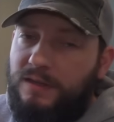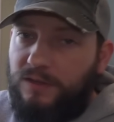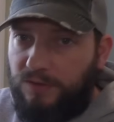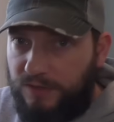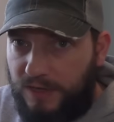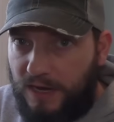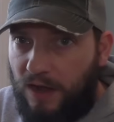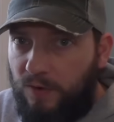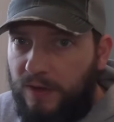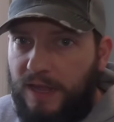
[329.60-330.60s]
you took it
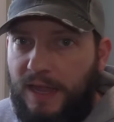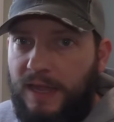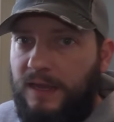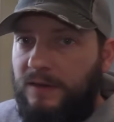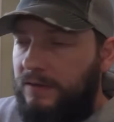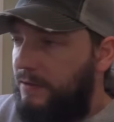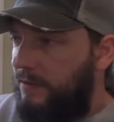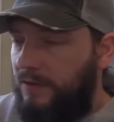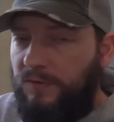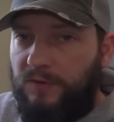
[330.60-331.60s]
out and
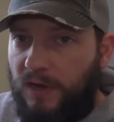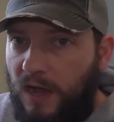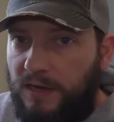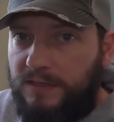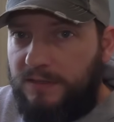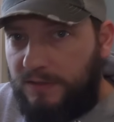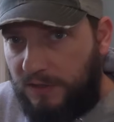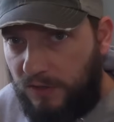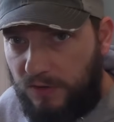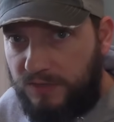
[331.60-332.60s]
you forgot to
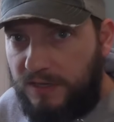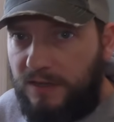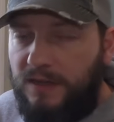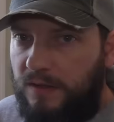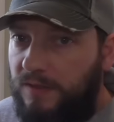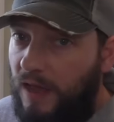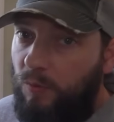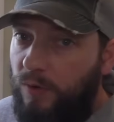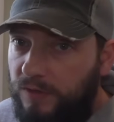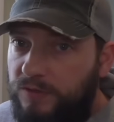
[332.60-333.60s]
close it. That
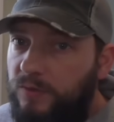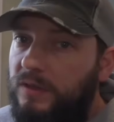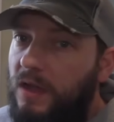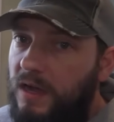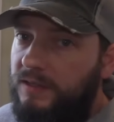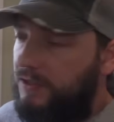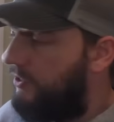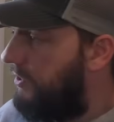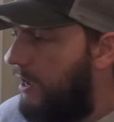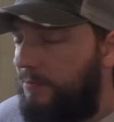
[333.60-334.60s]
will do a lot to
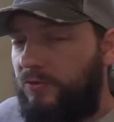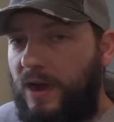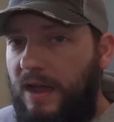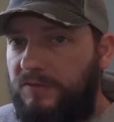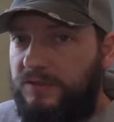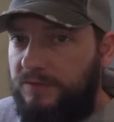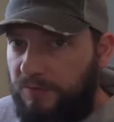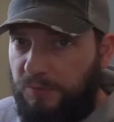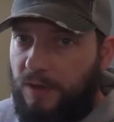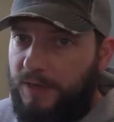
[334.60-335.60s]
stop drafts
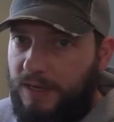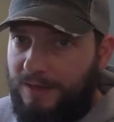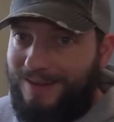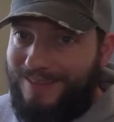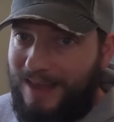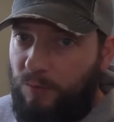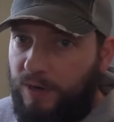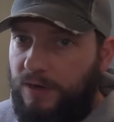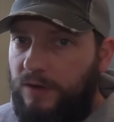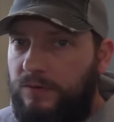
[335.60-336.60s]
from coming in that
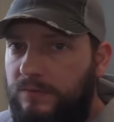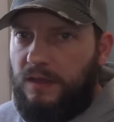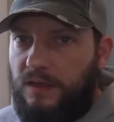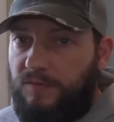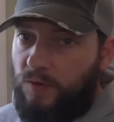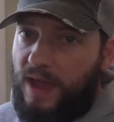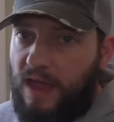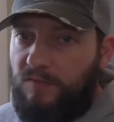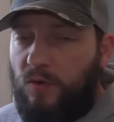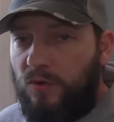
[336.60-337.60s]
window. If you
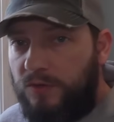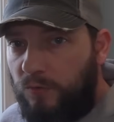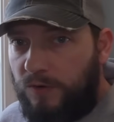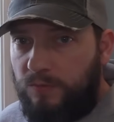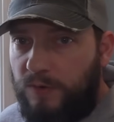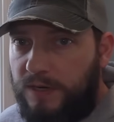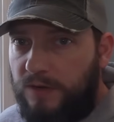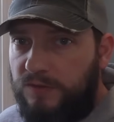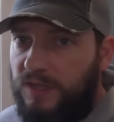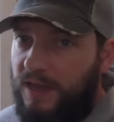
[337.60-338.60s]
have older wooden
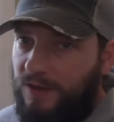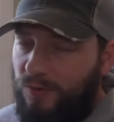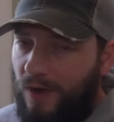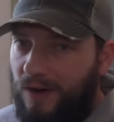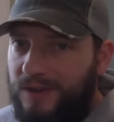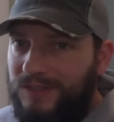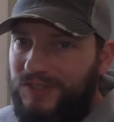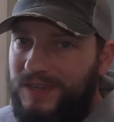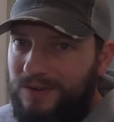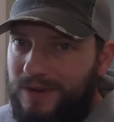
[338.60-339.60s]
windows and you are
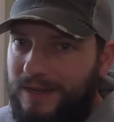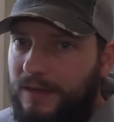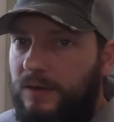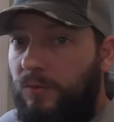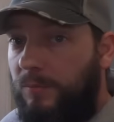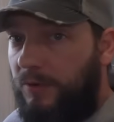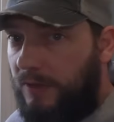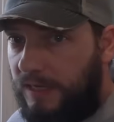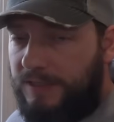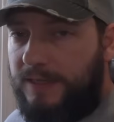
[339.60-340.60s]
considering
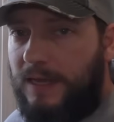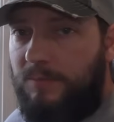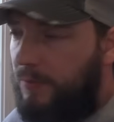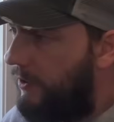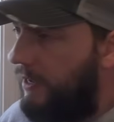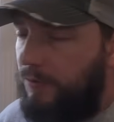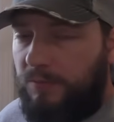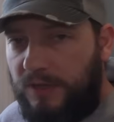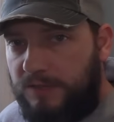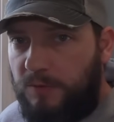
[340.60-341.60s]
replacing them, putting a
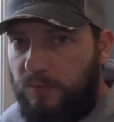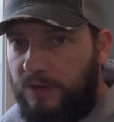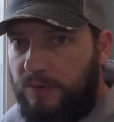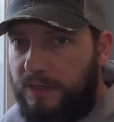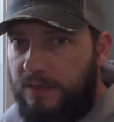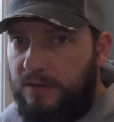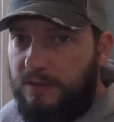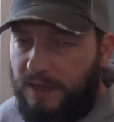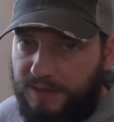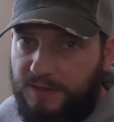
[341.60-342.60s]
replacement window in
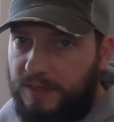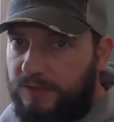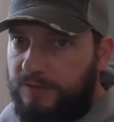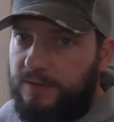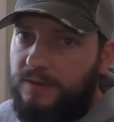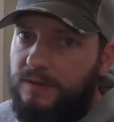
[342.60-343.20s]
like this,